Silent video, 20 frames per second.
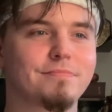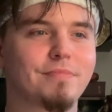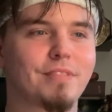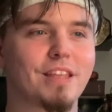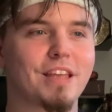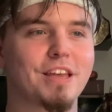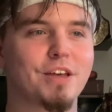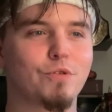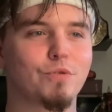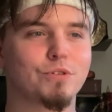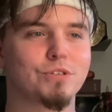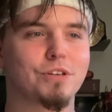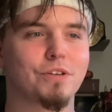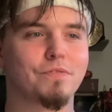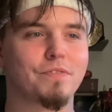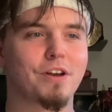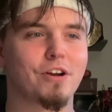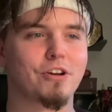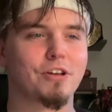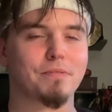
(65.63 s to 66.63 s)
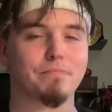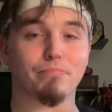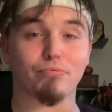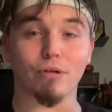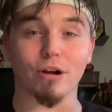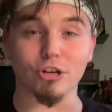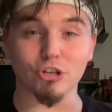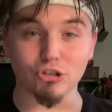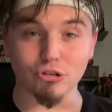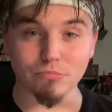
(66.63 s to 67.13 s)
it was a very
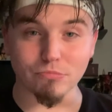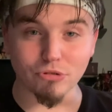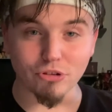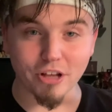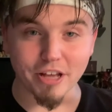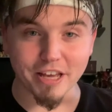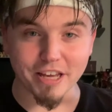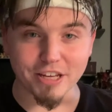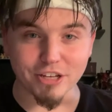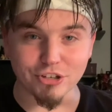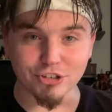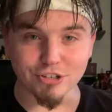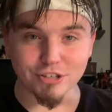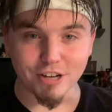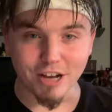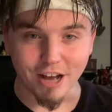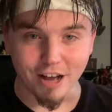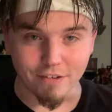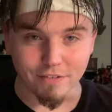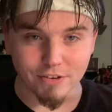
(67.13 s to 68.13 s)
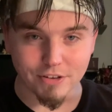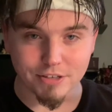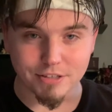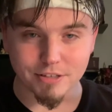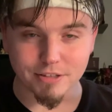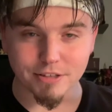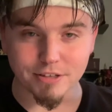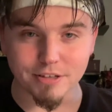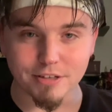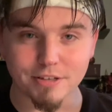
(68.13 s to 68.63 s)
impressionable age,
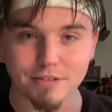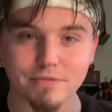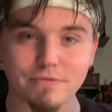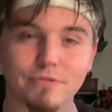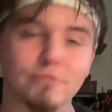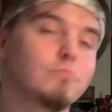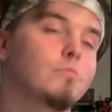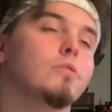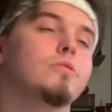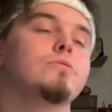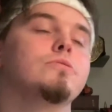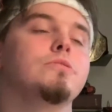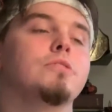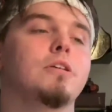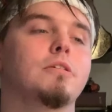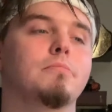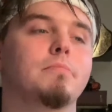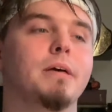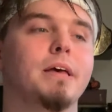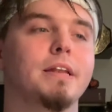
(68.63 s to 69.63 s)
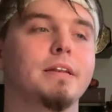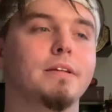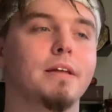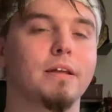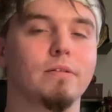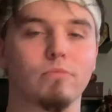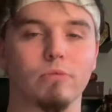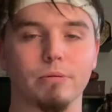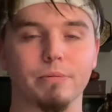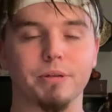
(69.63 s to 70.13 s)
obviously, for most young men
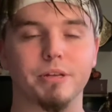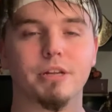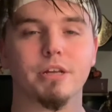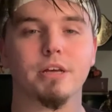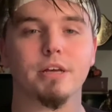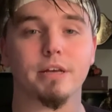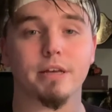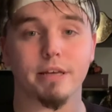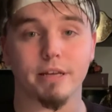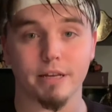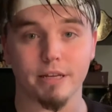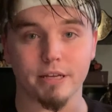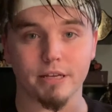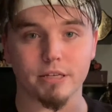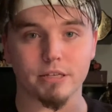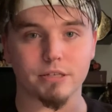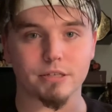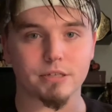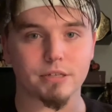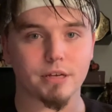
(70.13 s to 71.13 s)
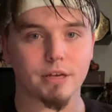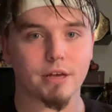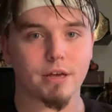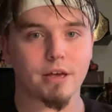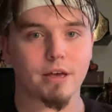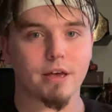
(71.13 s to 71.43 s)
and women. It is.